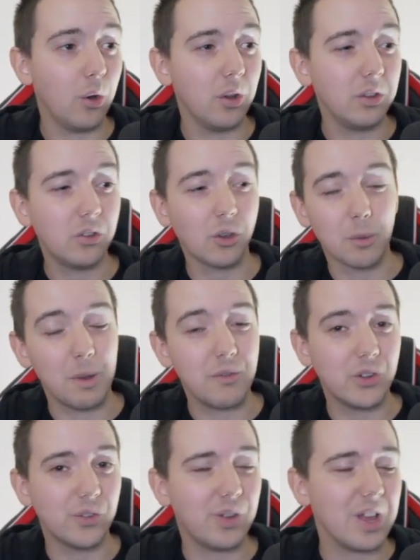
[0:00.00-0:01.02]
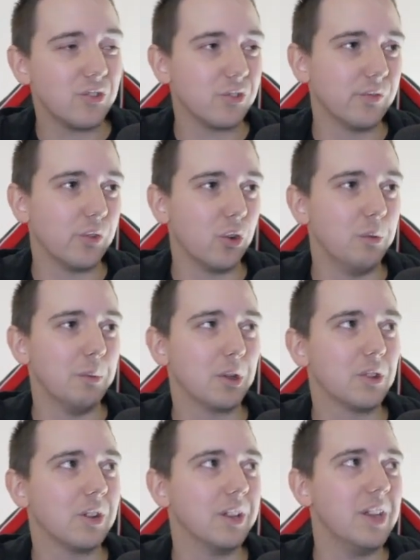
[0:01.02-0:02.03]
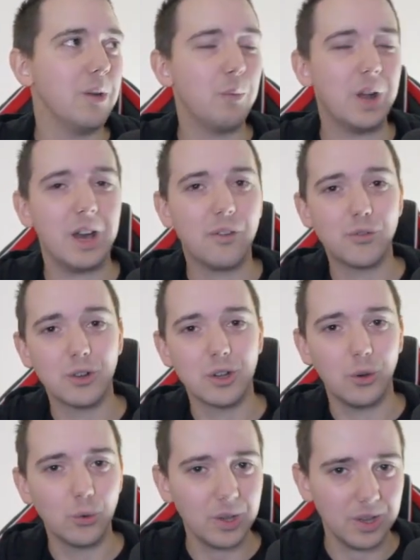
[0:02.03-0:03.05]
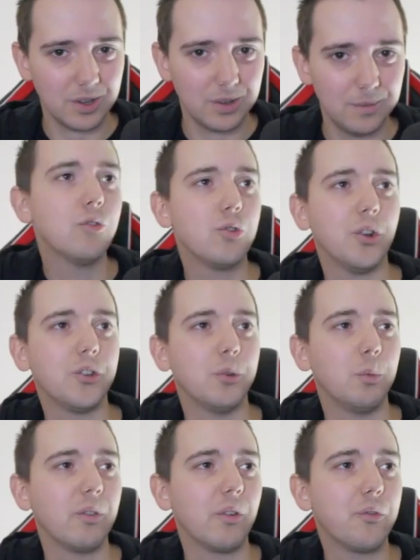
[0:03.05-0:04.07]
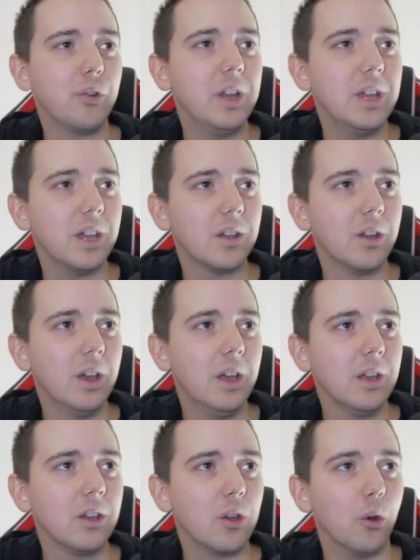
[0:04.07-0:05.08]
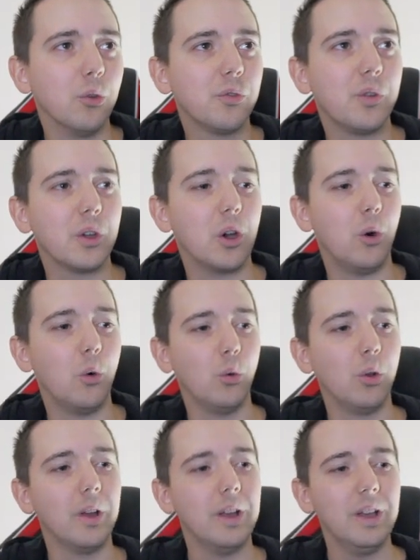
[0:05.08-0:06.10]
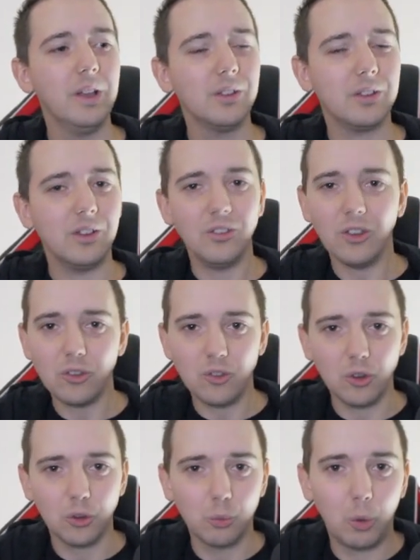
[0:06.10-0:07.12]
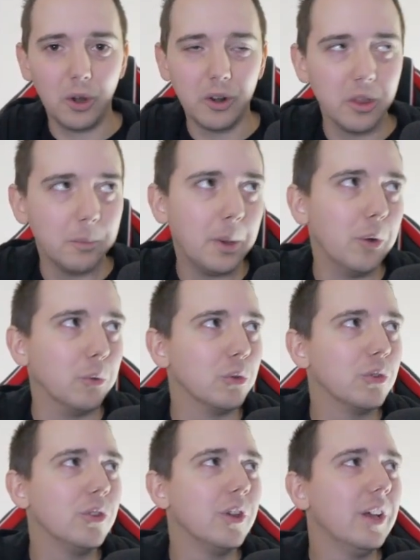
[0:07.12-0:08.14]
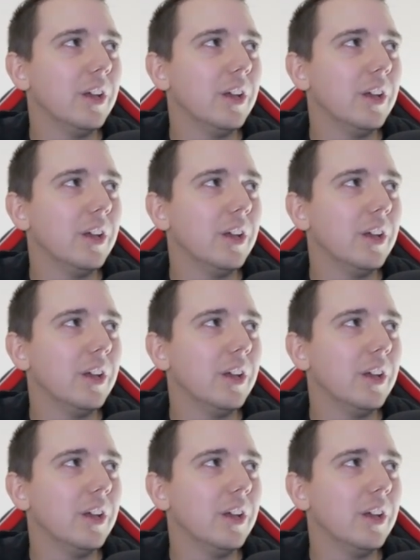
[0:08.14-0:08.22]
It took a bit of a deflection for him, luckily, and went out for a goal kick. Trotter with a free kick. Goes for goal. Sends it just wide of the post.